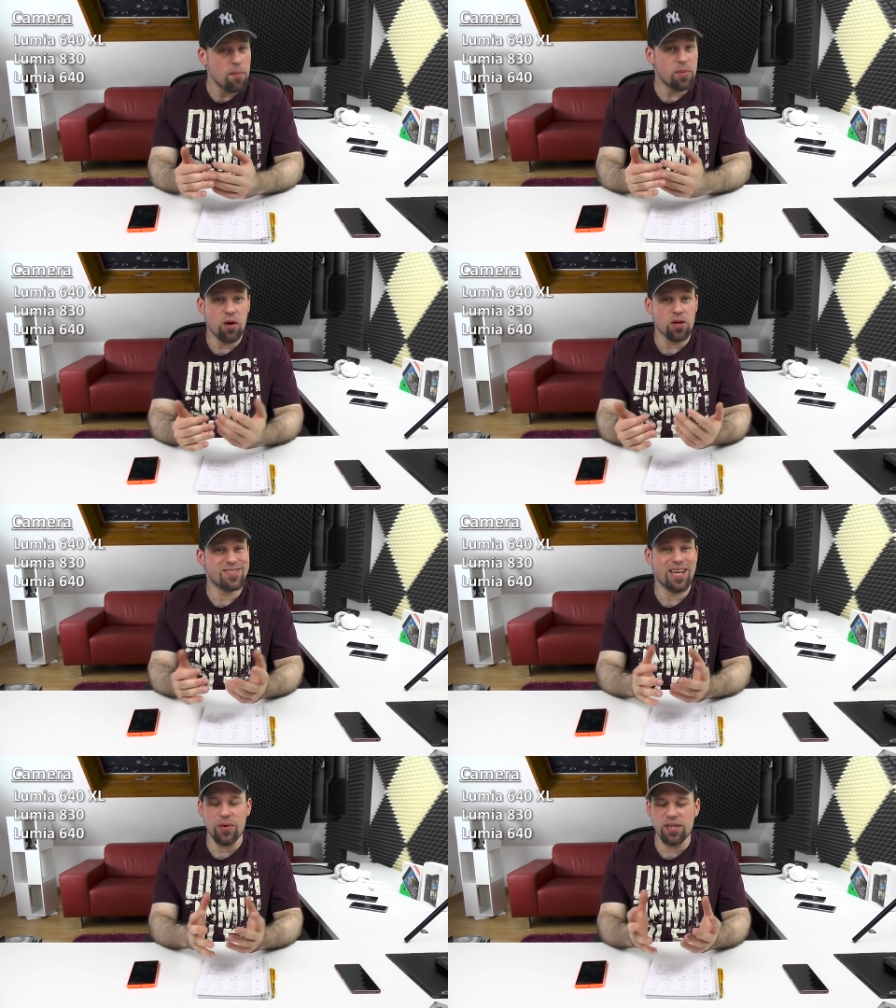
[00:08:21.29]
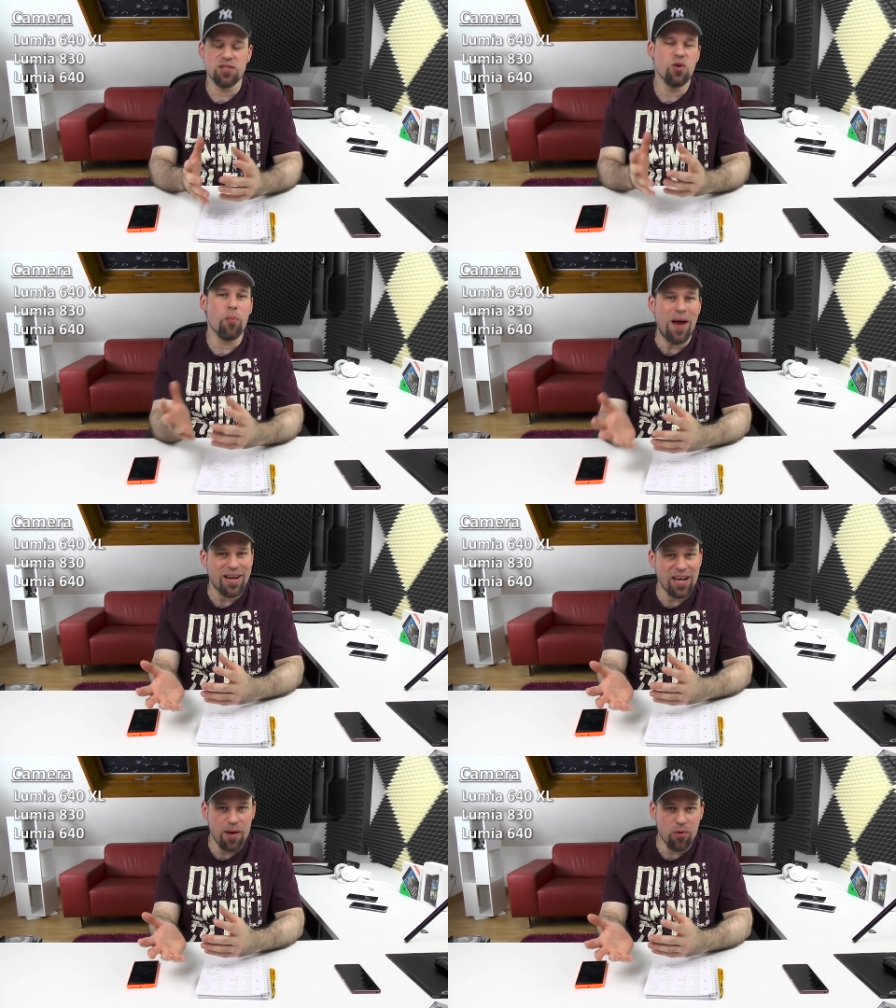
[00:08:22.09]
because there is no
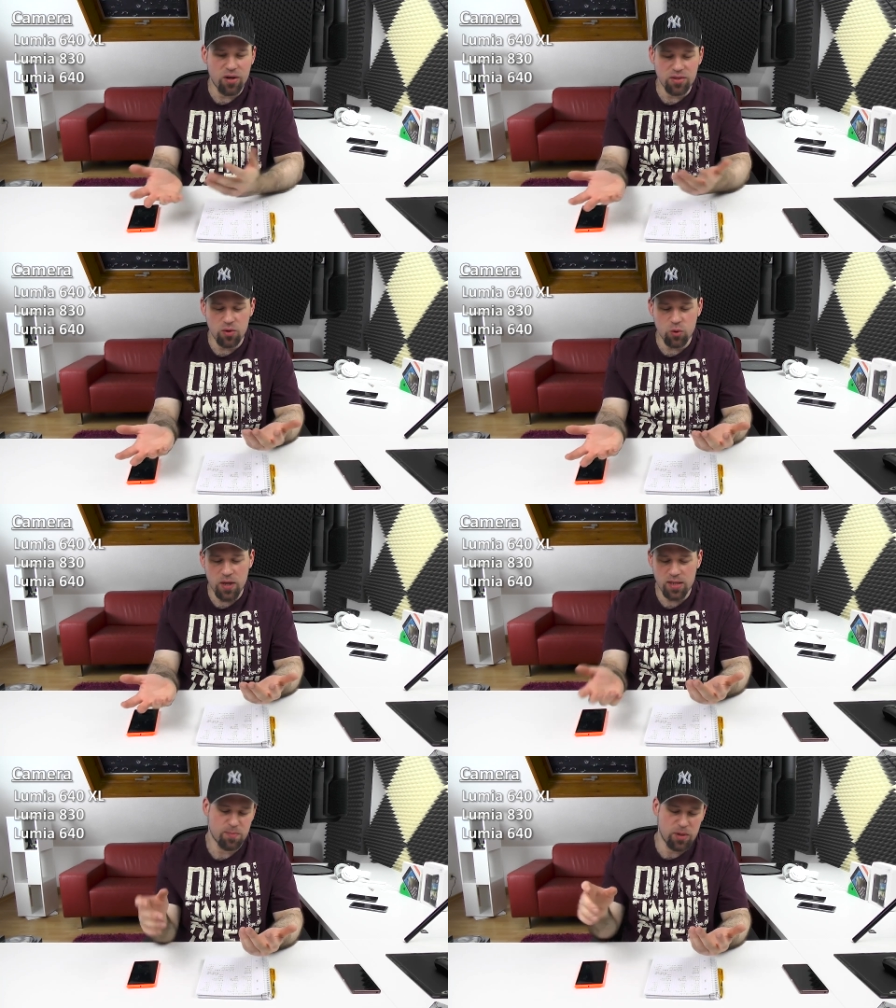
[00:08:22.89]
bad camera on the Lumias,